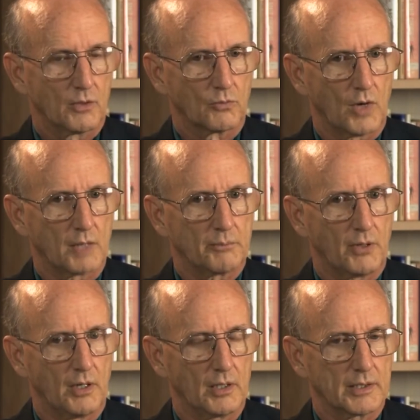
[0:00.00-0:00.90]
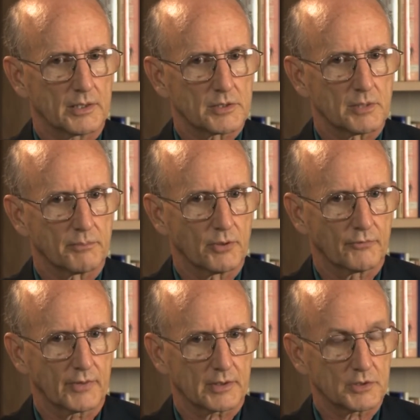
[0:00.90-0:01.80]
Ron Paul is the
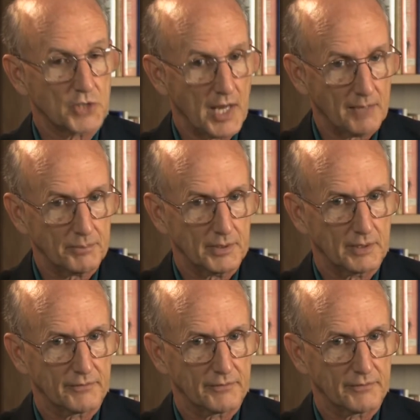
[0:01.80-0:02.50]
perfect champion